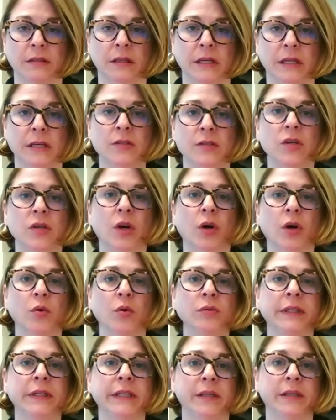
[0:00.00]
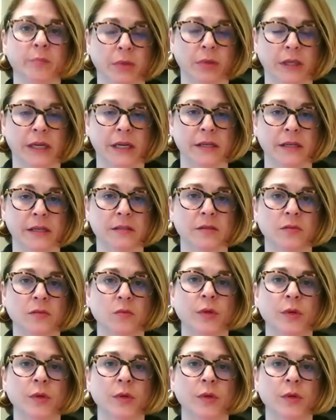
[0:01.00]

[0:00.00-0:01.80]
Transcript: It is only in place